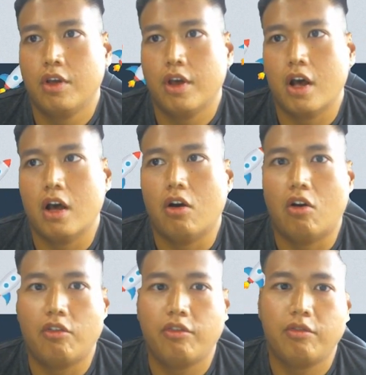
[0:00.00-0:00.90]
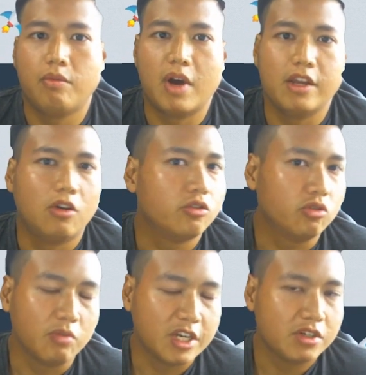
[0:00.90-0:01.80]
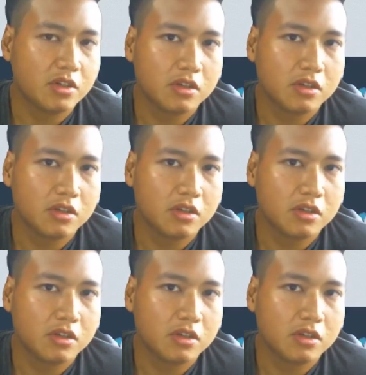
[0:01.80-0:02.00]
are off by not too much.